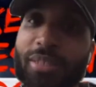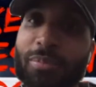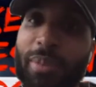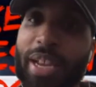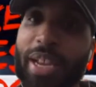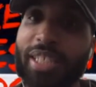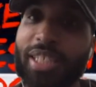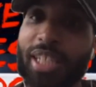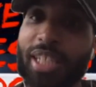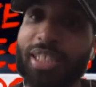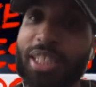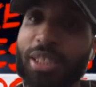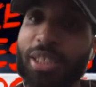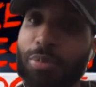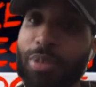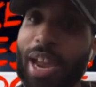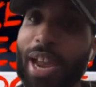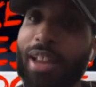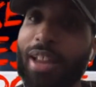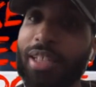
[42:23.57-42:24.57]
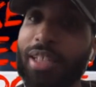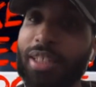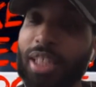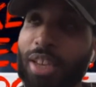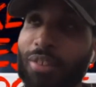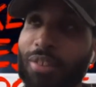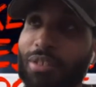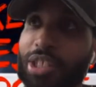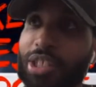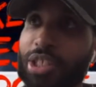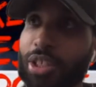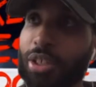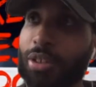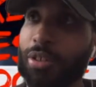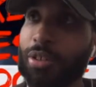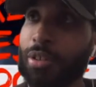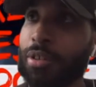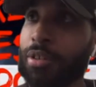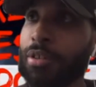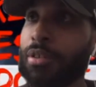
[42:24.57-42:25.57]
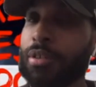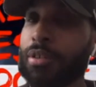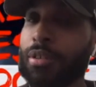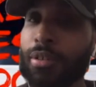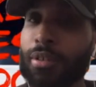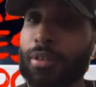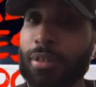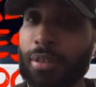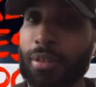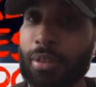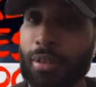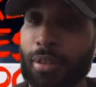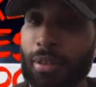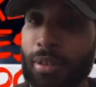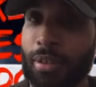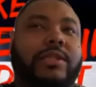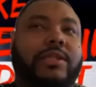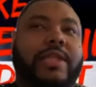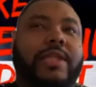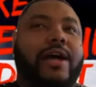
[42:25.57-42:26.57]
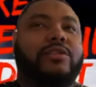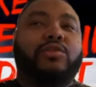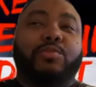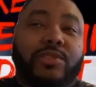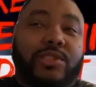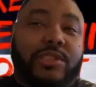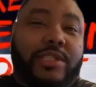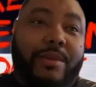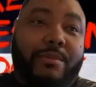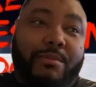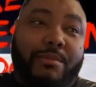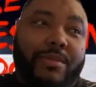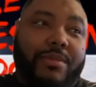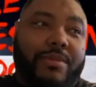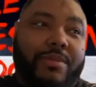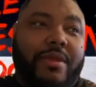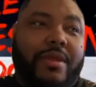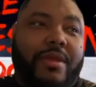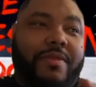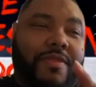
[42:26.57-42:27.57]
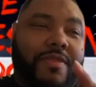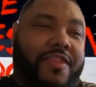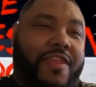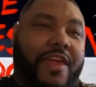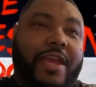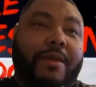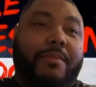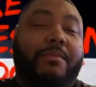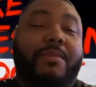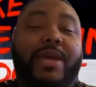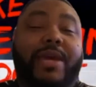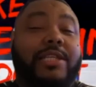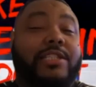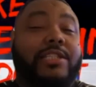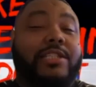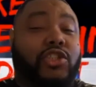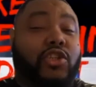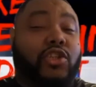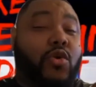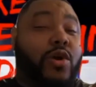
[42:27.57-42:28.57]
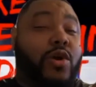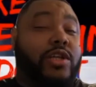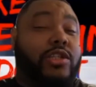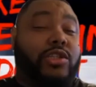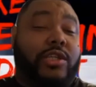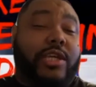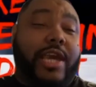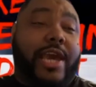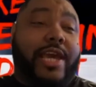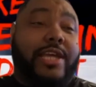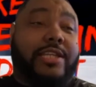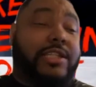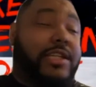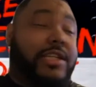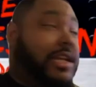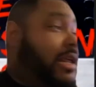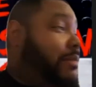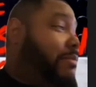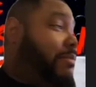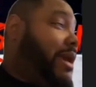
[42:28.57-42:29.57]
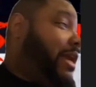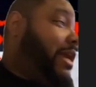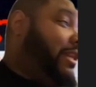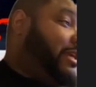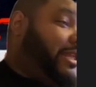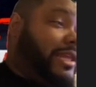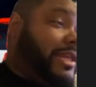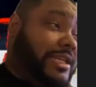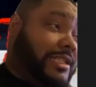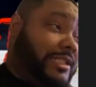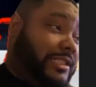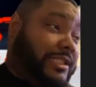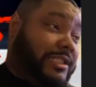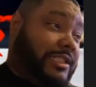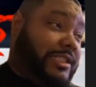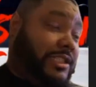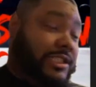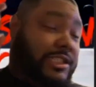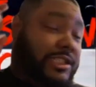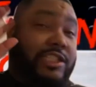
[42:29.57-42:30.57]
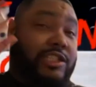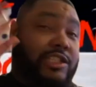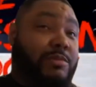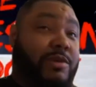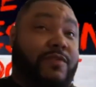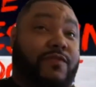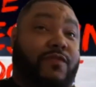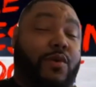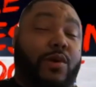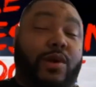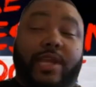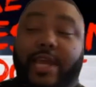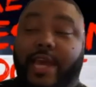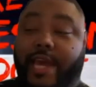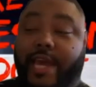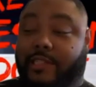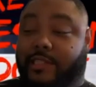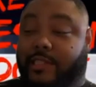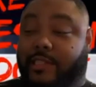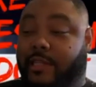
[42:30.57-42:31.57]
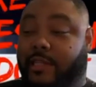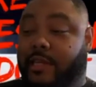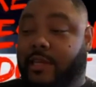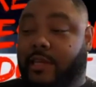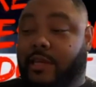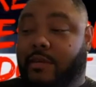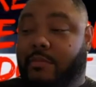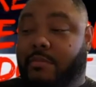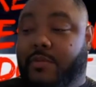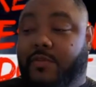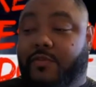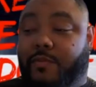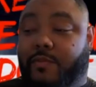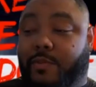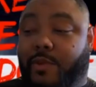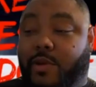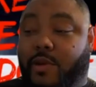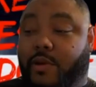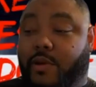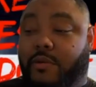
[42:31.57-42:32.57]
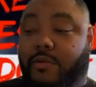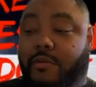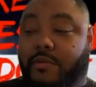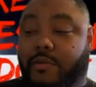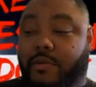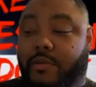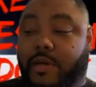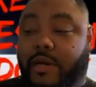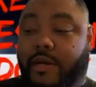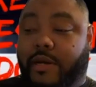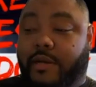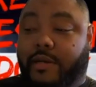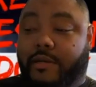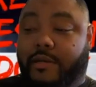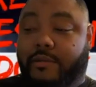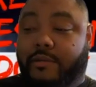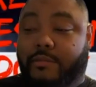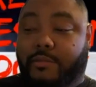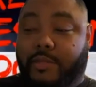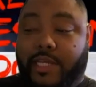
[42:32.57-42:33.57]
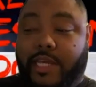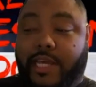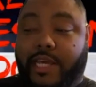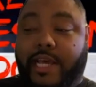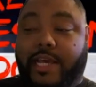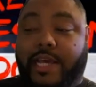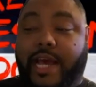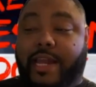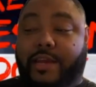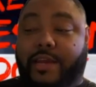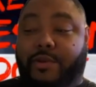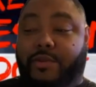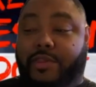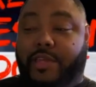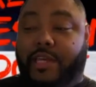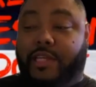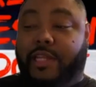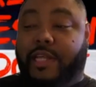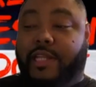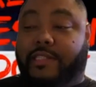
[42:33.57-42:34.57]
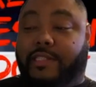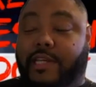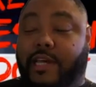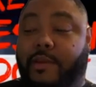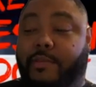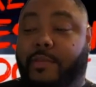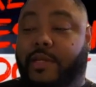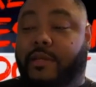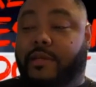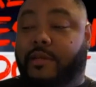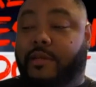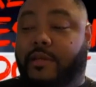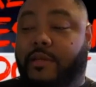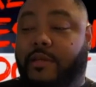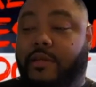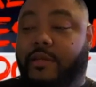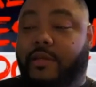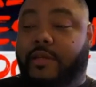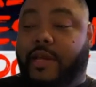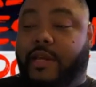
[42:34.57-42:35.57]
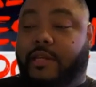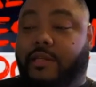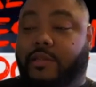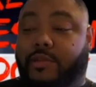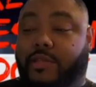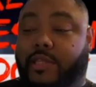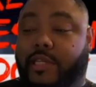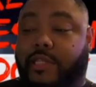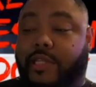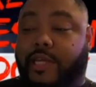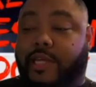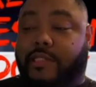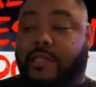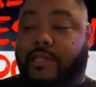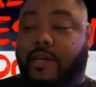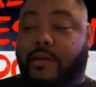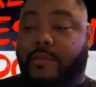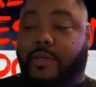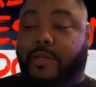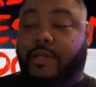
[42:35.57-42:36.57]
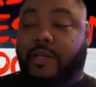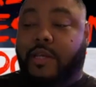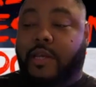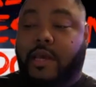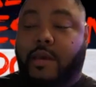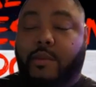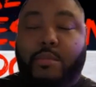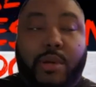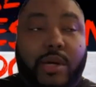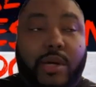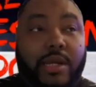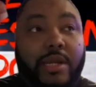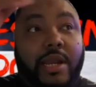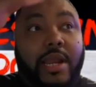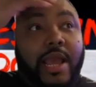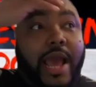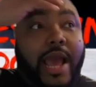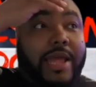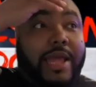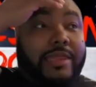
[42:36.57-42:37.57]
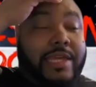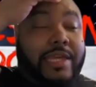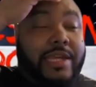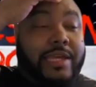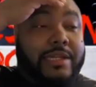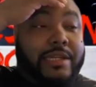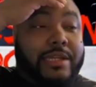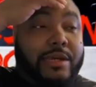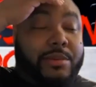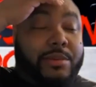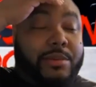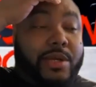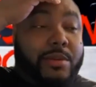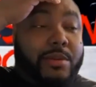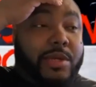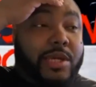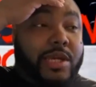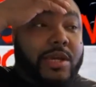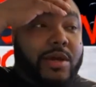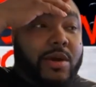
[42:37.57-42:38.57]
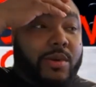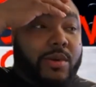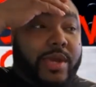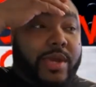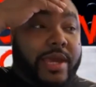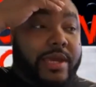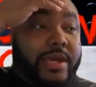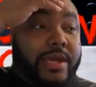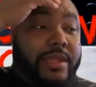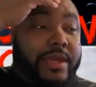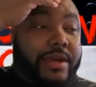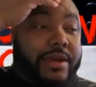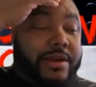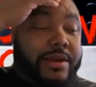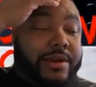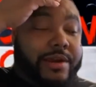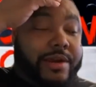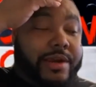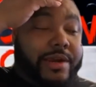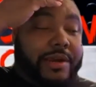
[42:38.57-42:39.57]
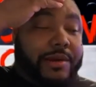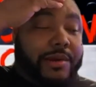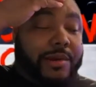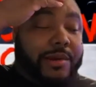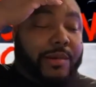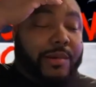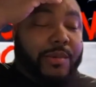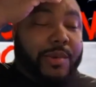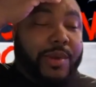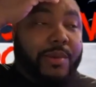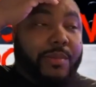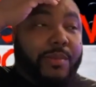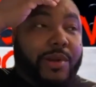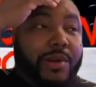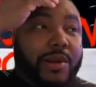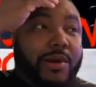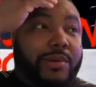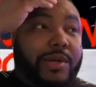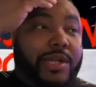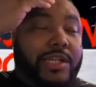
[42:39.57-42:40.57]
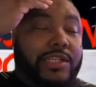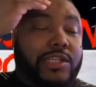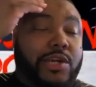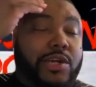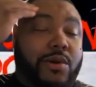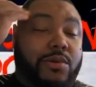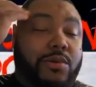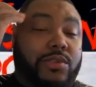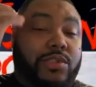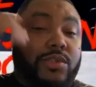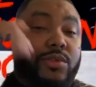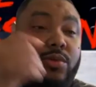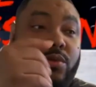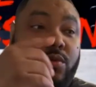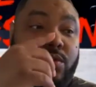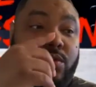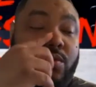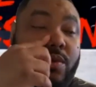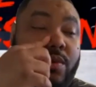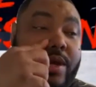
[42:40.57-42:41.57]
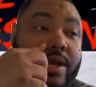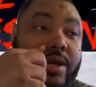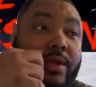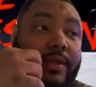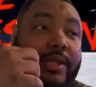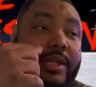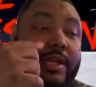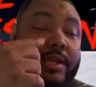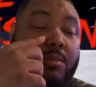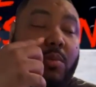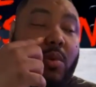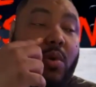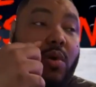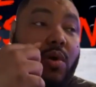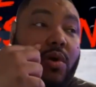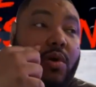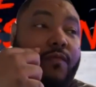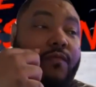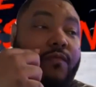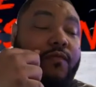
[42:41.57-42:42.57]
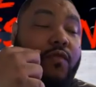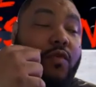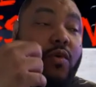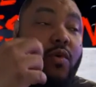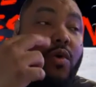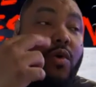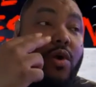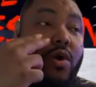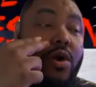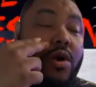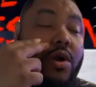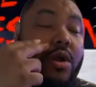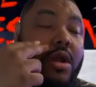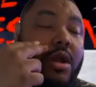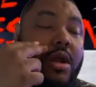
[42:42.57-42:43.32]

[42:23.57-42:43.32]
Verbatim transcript: Miz because it's reality TV show. I one thousand percent think Miz is going to cash in at Mania. That's this is just me forecasting, if you know. Uh, but yeah, I, I do think that's coming. I do think that's coming. But I think WWE, okay, there. you know, we, we don't need to go to the well anymore for